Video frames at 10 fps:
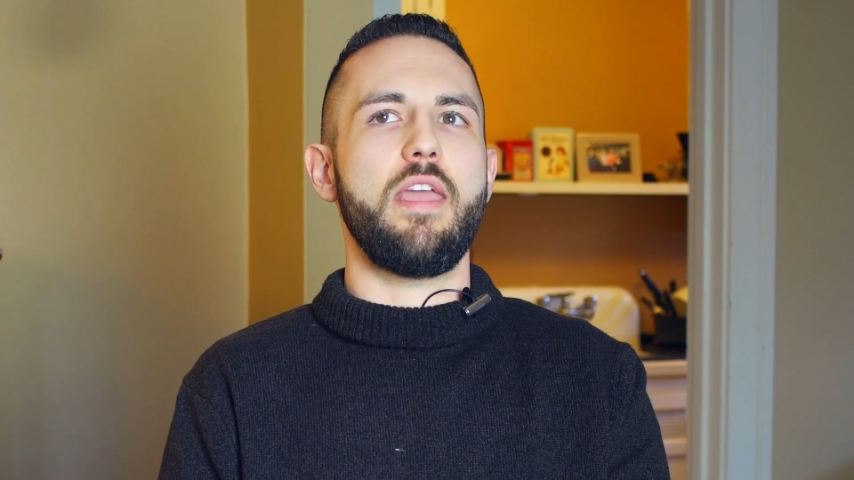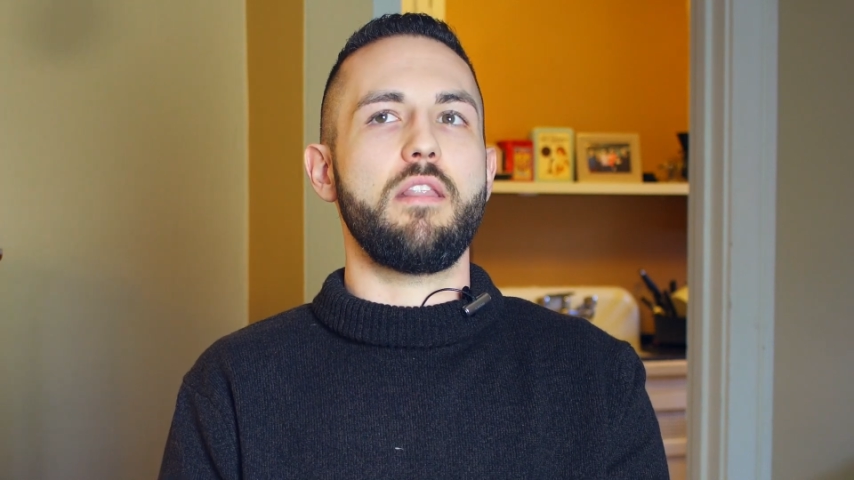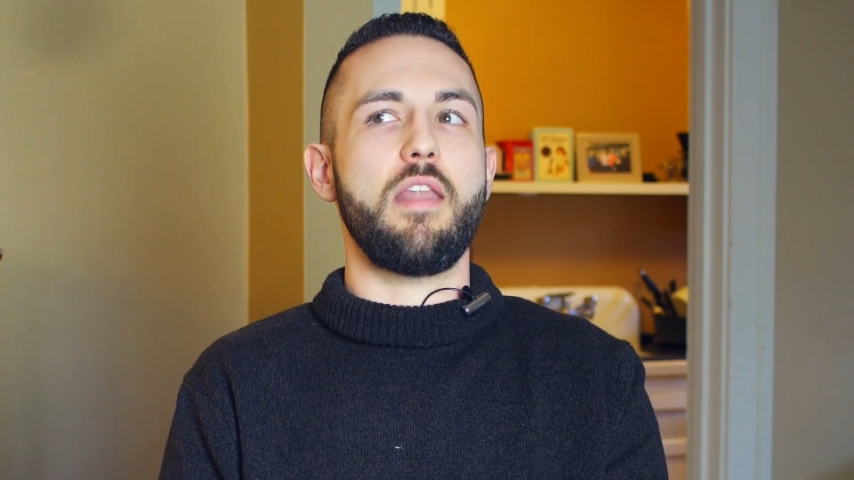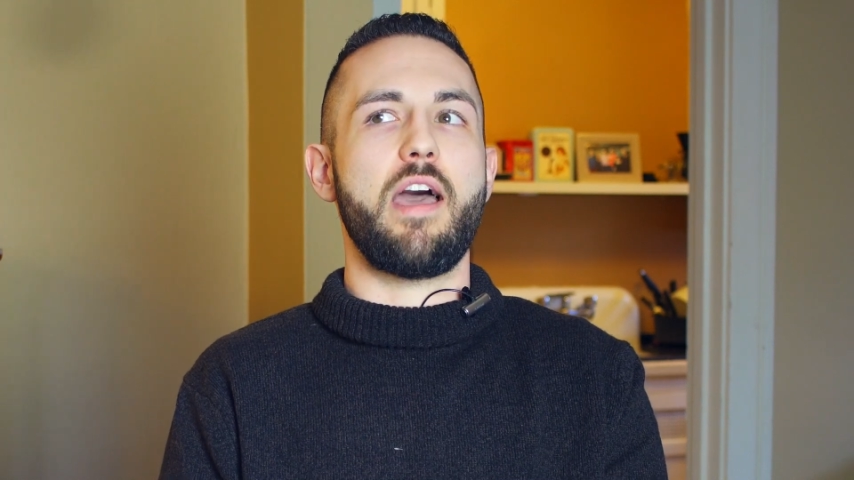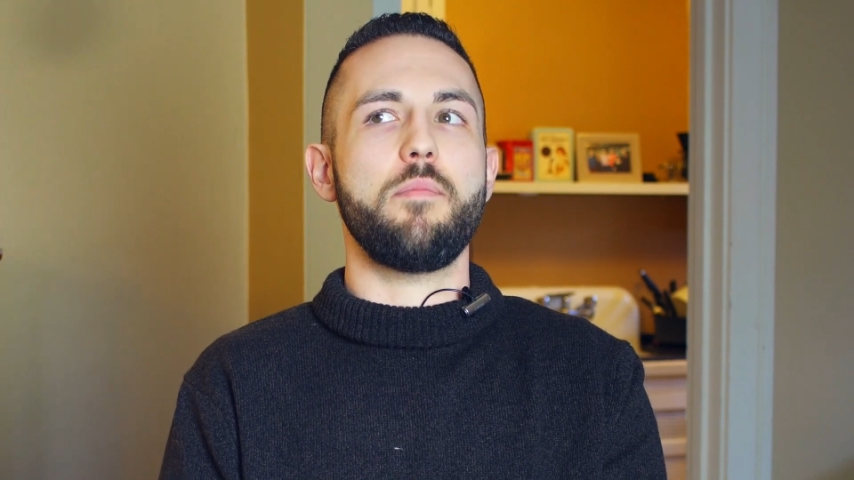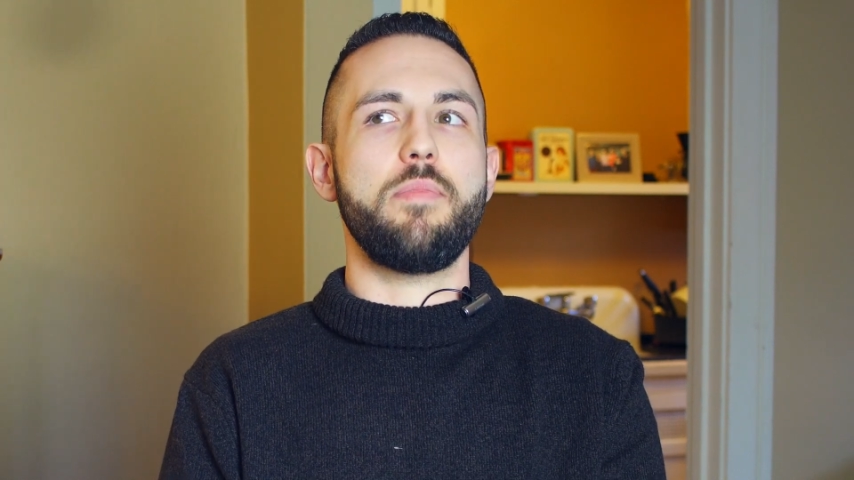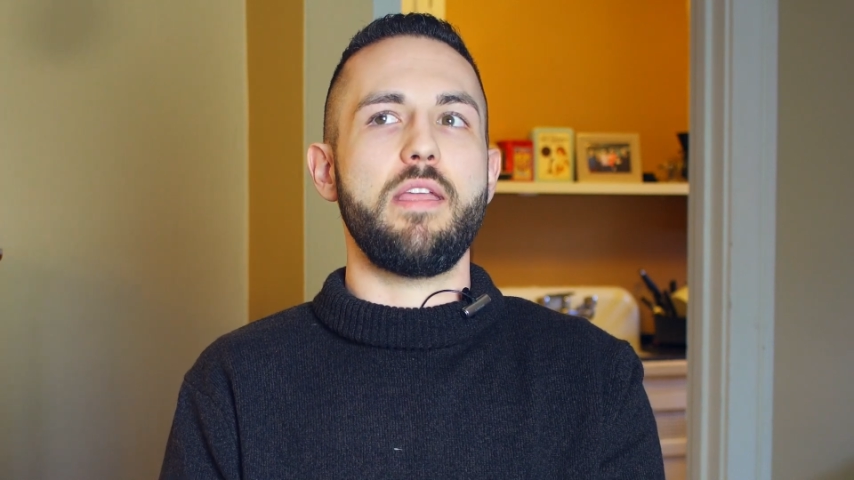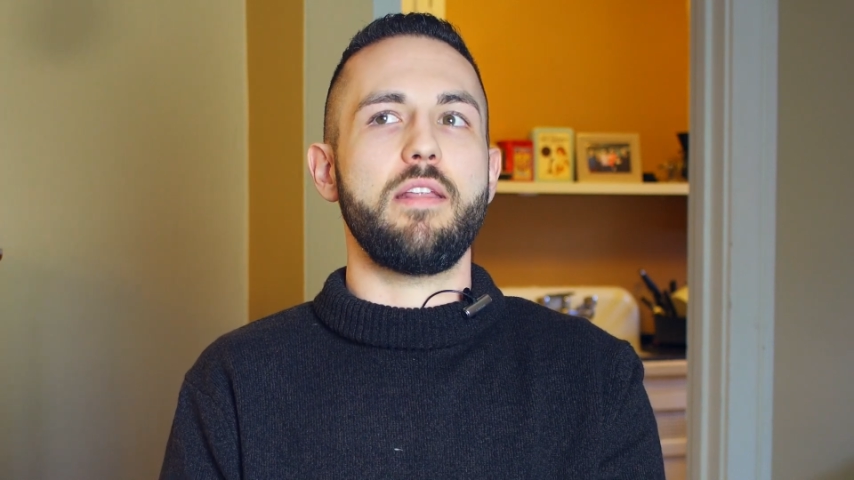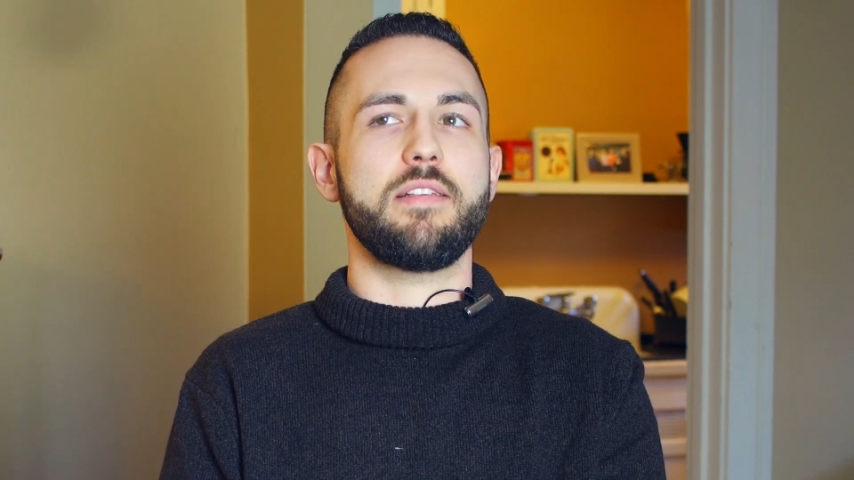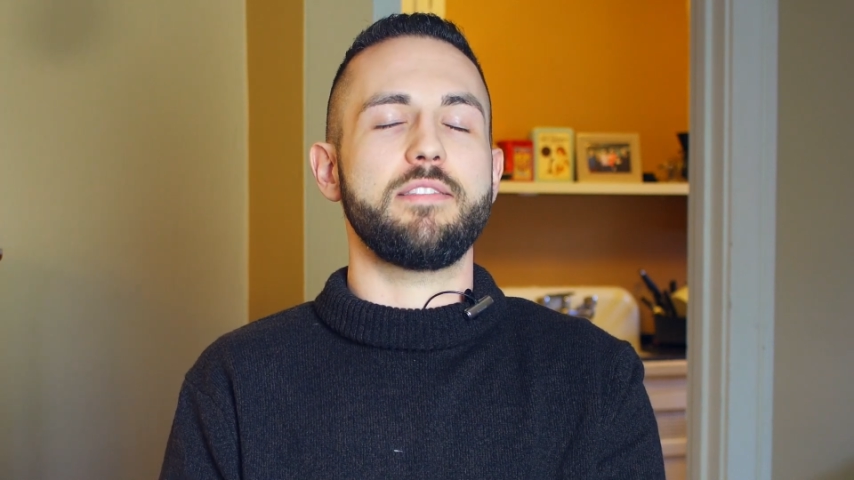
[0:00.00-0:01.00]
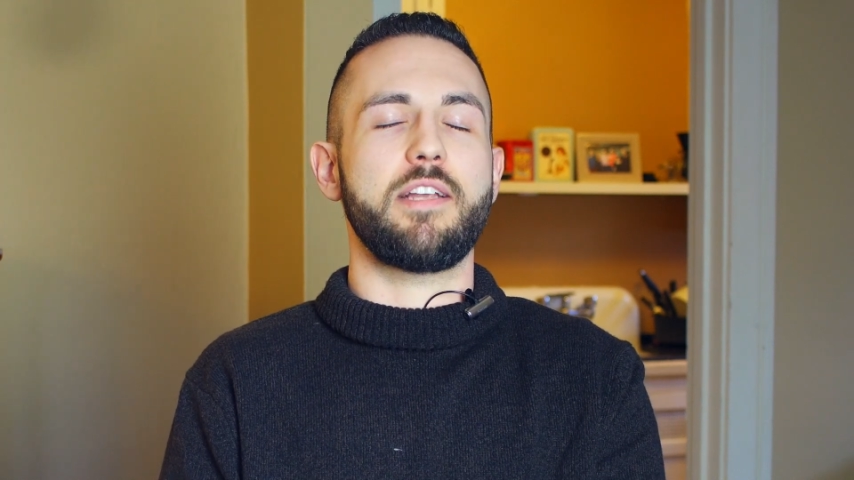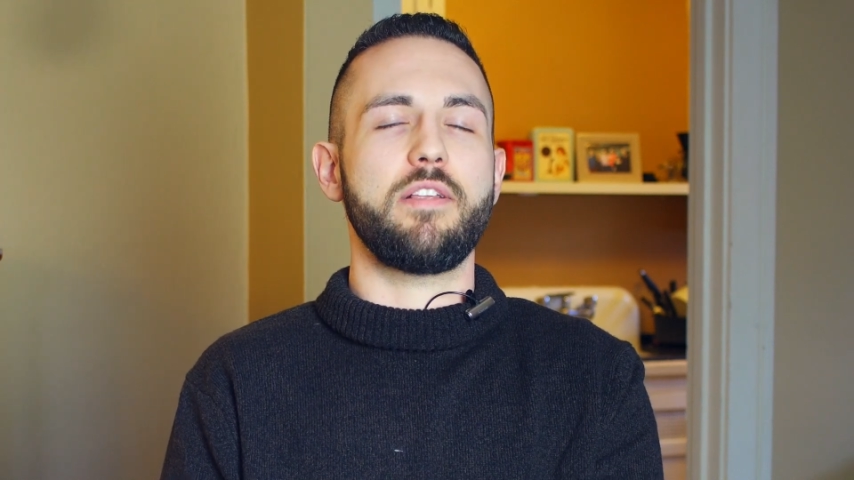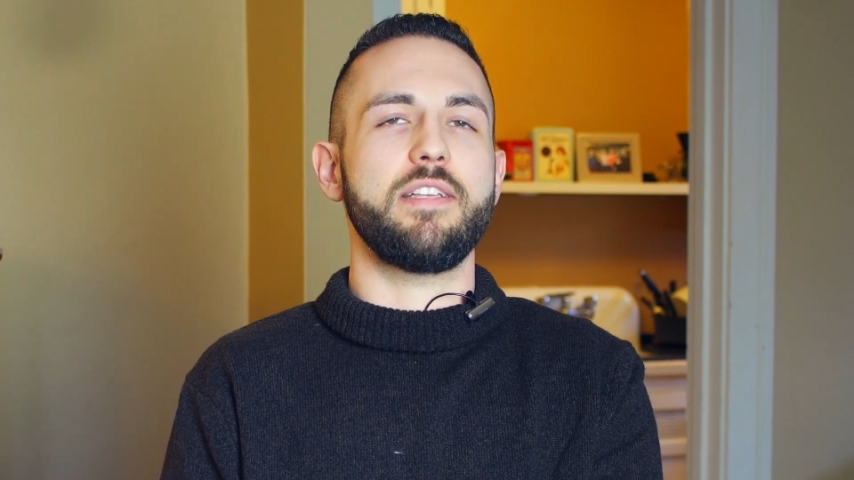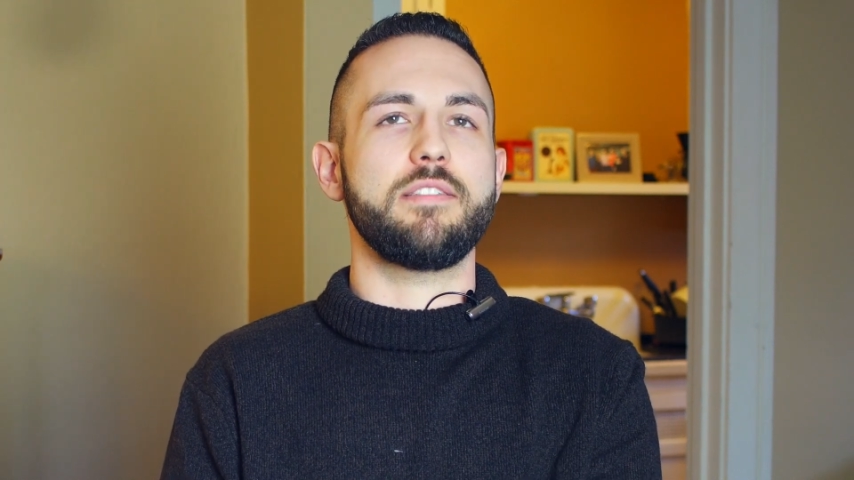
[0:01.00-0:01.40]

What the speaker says: it not being necessarily